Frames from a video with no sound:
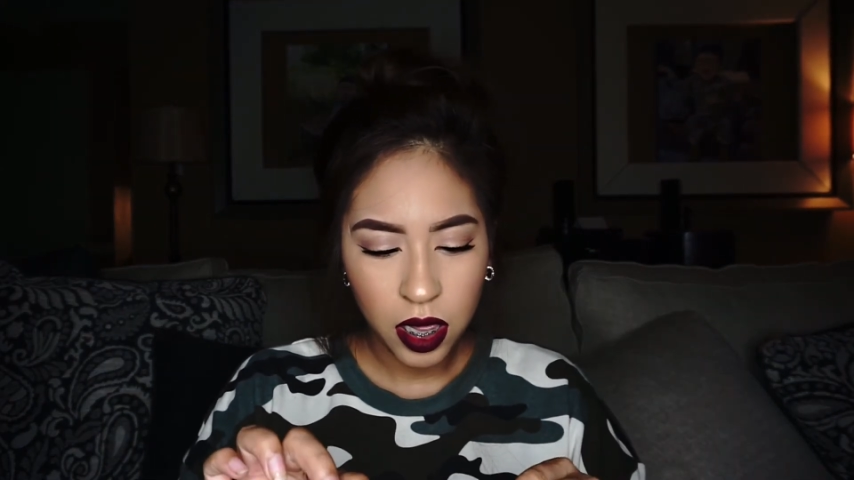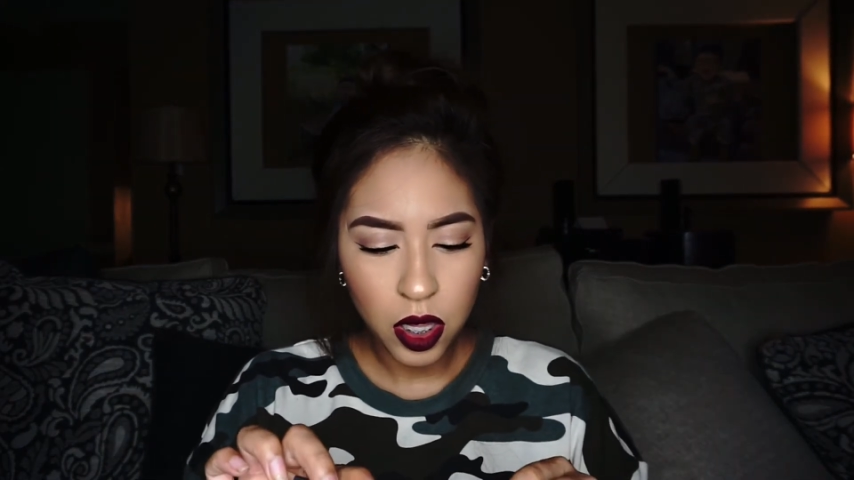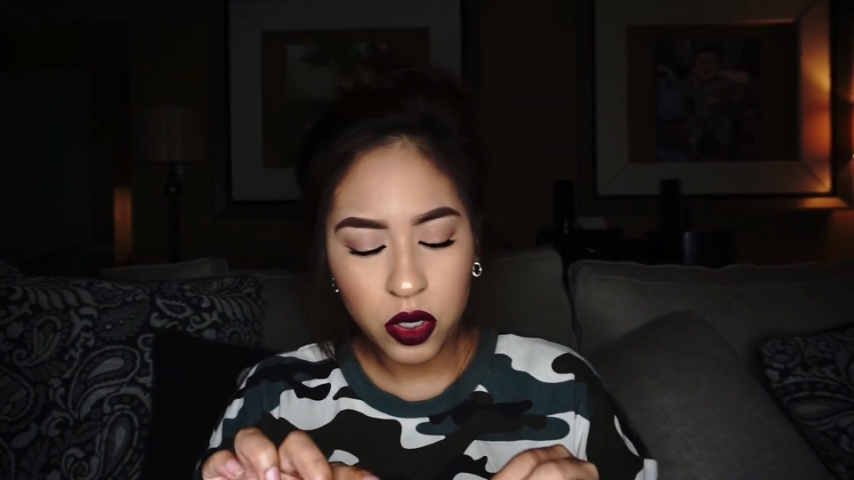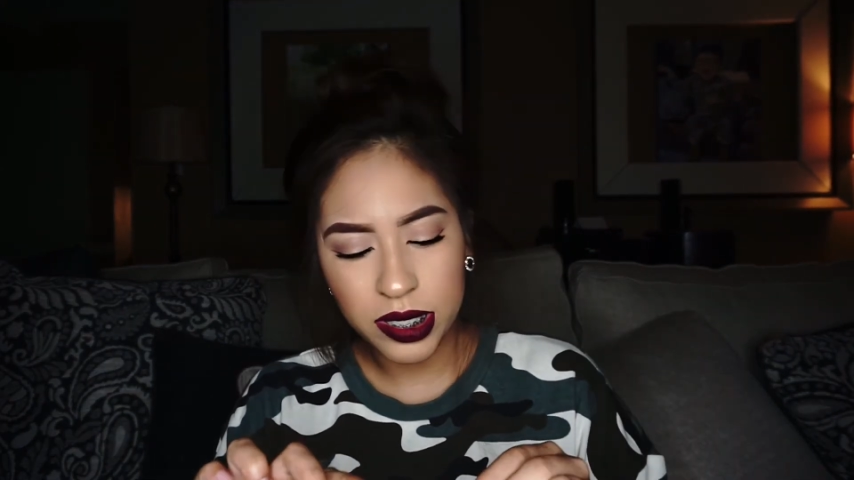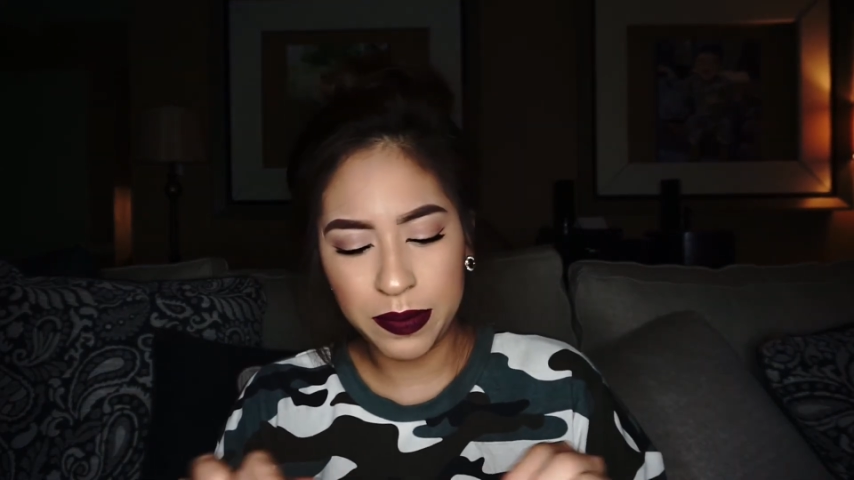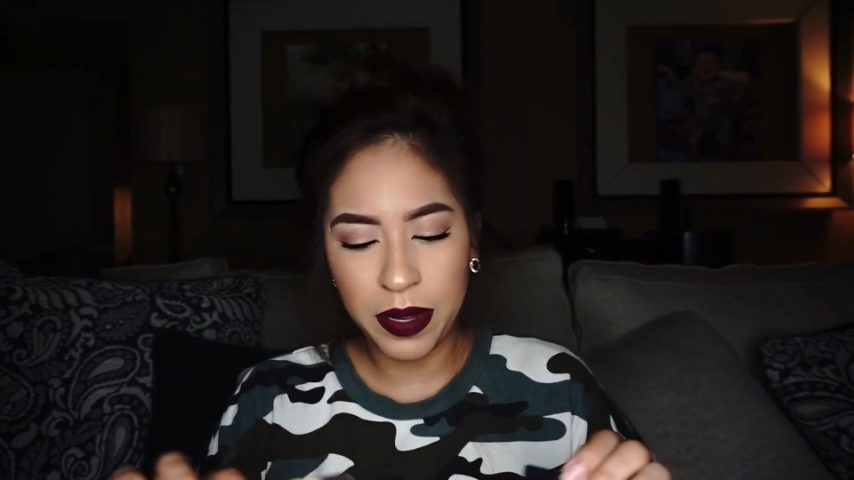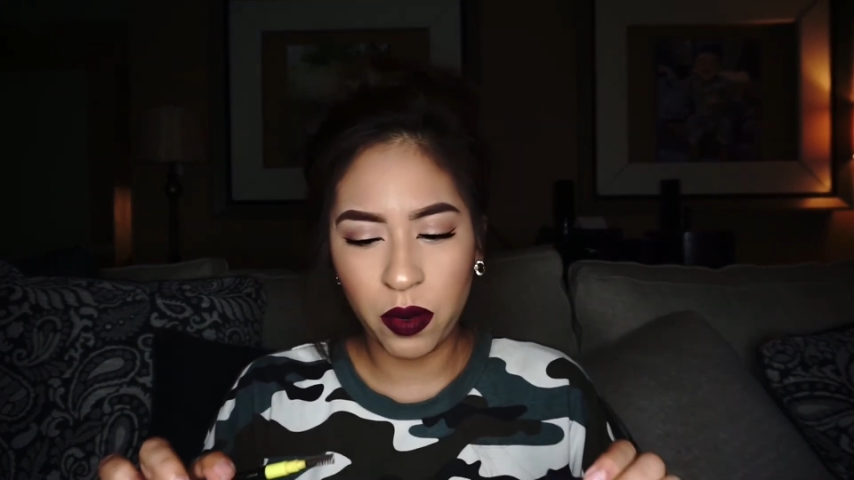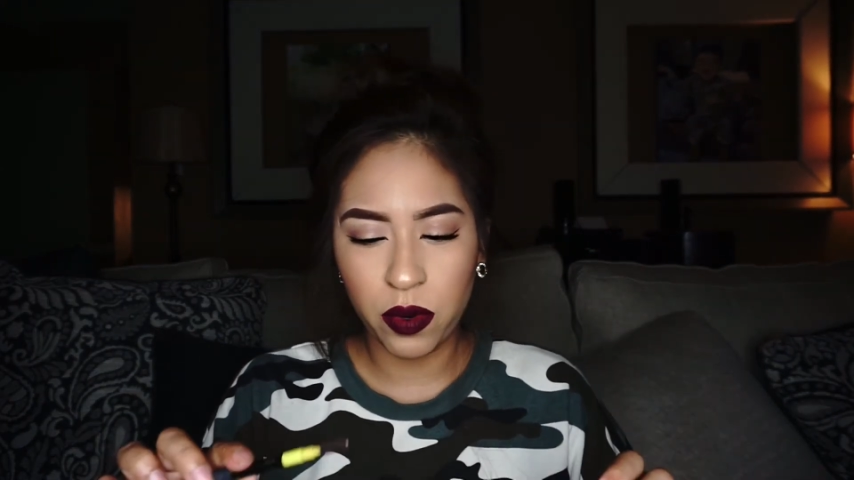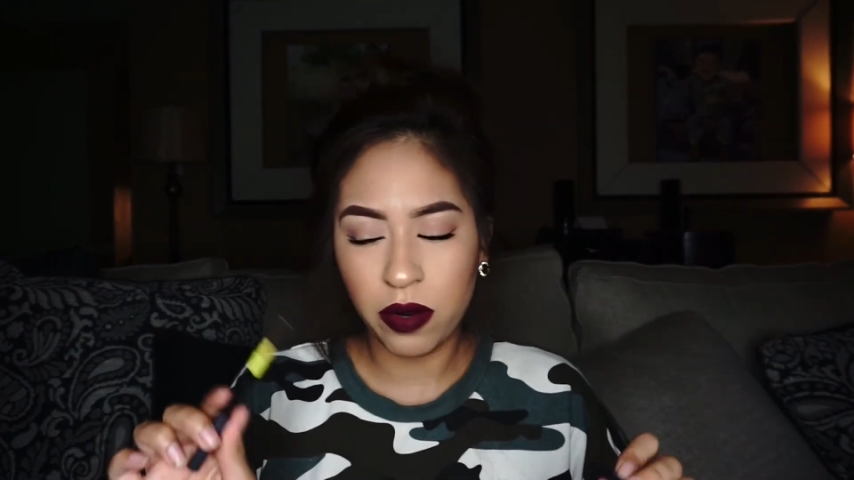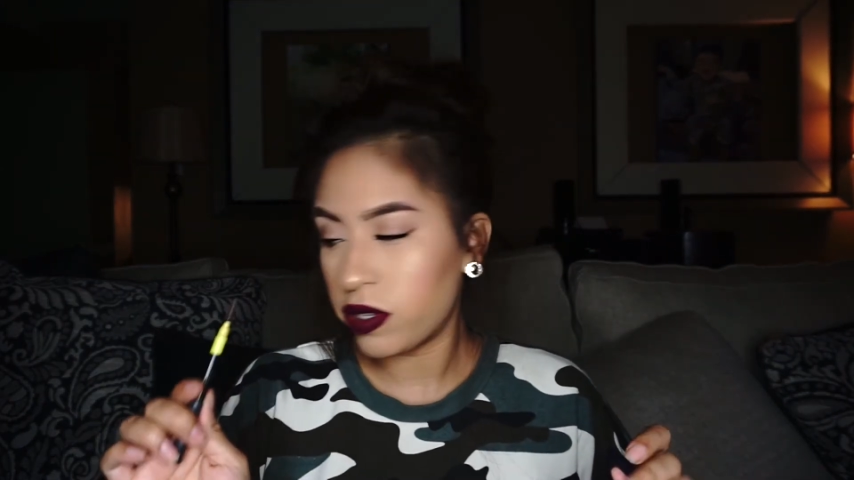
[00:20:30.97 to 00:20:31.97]
little
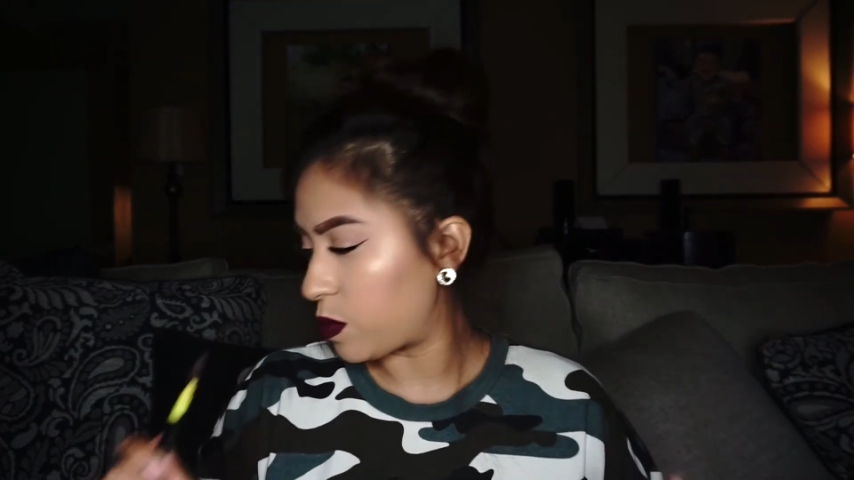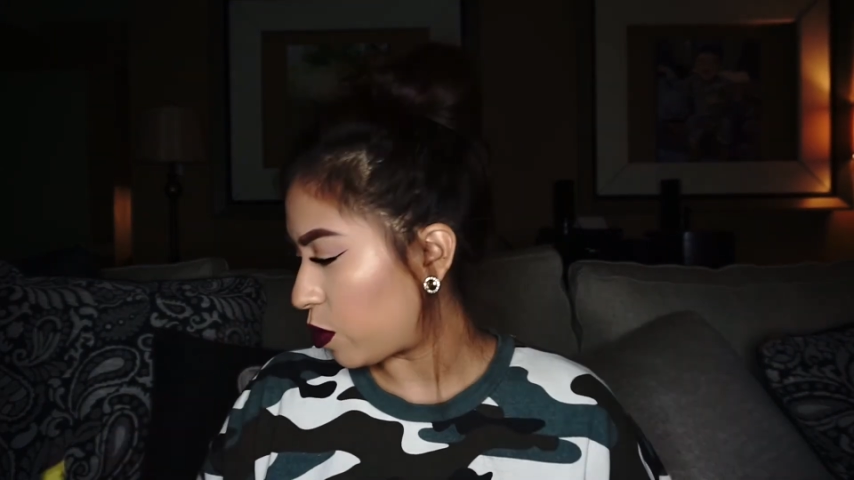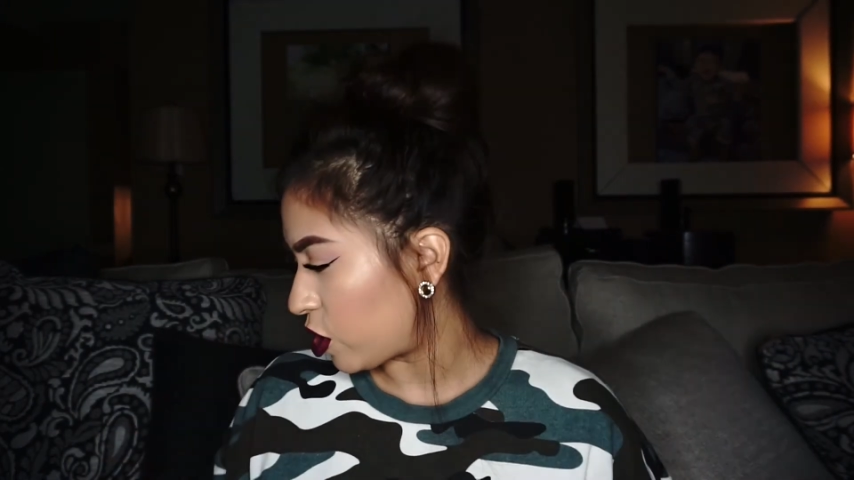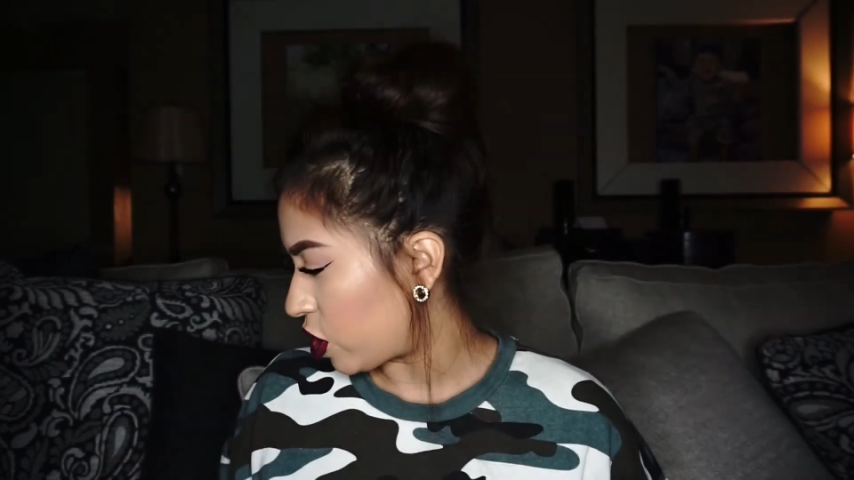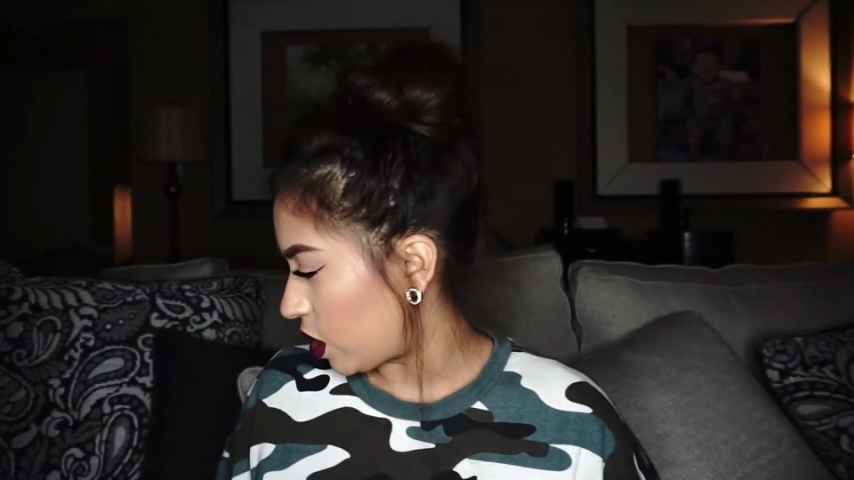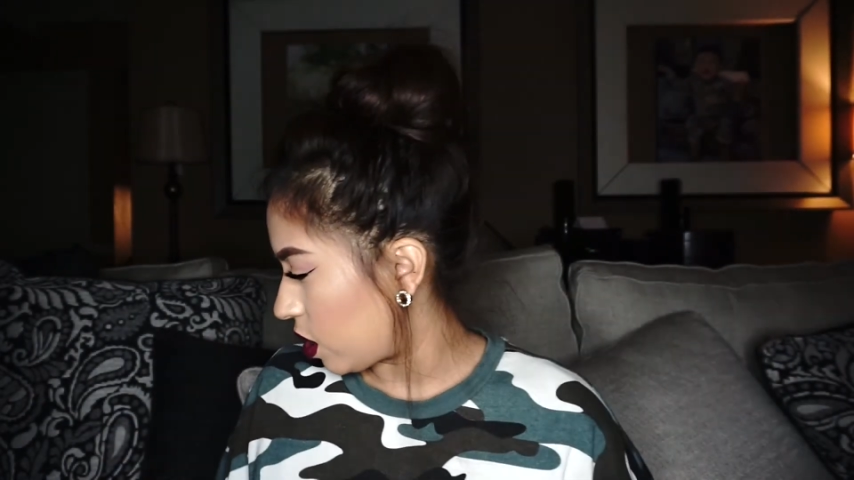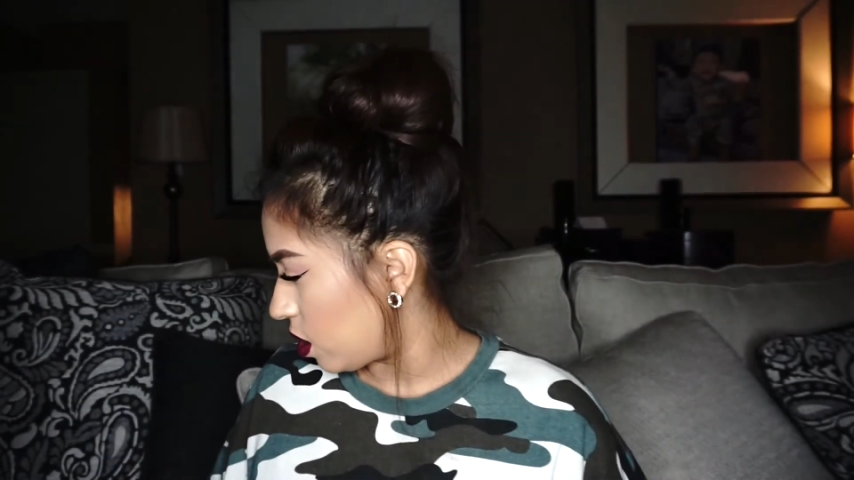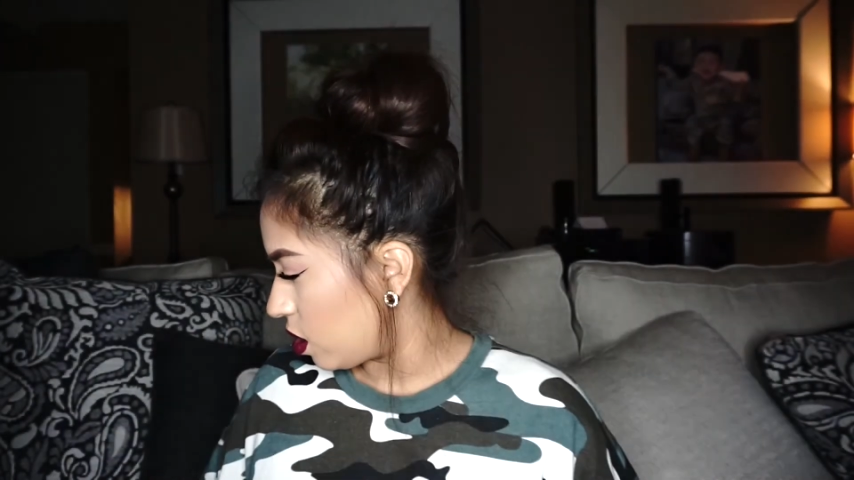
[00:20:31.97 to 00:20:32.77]
spot where I was brushing